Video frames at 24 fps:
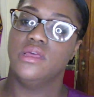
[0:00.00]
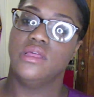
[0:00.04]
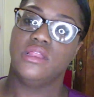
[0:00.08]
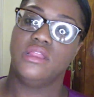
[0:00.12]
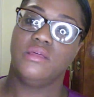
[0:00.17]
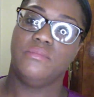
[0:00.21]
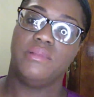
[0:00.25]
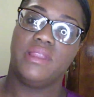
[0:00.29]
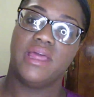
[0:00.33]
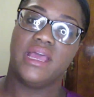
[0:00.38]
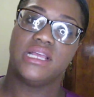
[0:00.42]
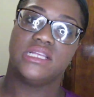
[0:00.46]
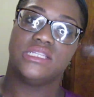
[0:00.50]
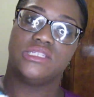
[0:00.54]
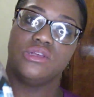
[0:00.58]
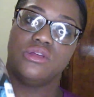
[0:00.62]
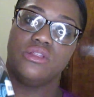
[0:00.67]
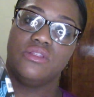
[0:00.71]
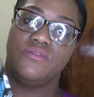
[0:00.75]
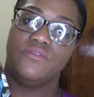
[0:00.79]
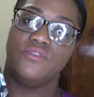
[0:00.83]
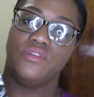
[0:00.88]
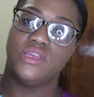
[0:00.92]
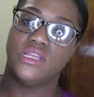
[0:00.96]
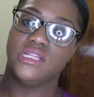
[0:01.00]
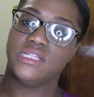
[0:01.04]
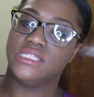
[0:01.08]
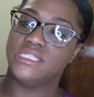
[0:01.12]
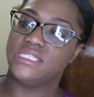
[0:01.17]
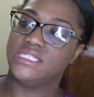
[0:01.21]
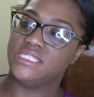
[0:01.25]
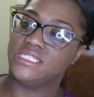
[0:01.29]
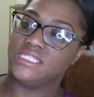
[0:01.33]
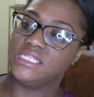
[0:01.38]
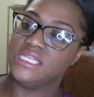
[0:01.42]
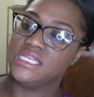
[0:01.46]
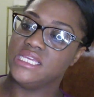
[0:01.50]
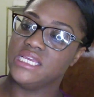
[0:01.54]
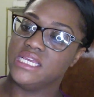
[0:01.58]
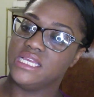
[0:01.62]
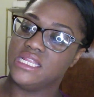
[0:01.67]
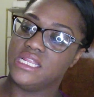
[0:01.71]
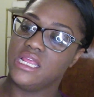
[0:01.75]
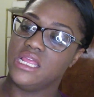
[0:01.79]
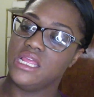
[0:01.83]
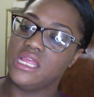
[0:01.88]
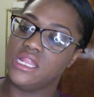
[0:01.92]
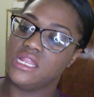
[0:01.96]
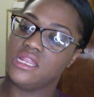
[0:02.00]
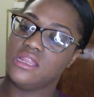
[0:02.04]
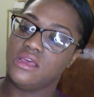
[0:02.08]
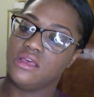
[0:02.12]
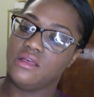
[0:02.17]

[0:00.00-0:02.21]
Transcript: black salt, if you can see it in